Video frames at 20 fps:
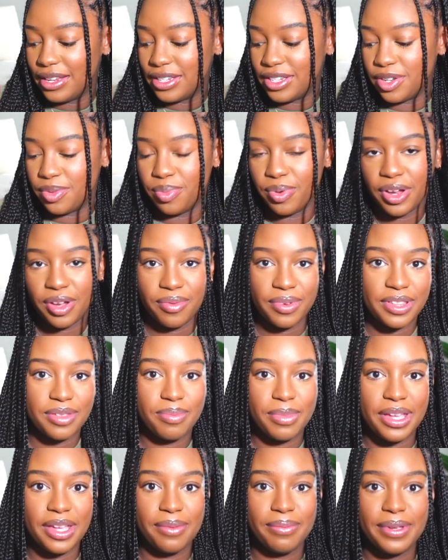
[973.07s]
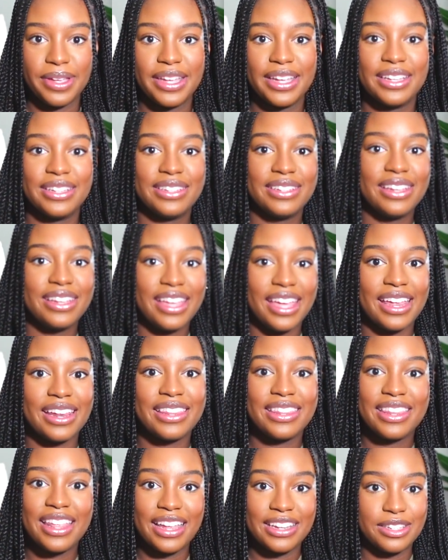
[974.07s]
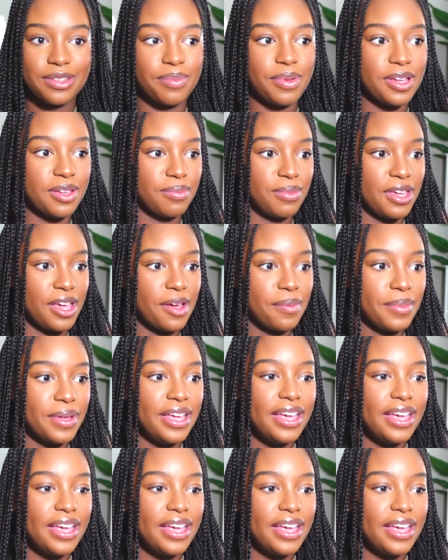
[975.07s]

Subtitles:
to bring with me, because again, that's a pick-me-up.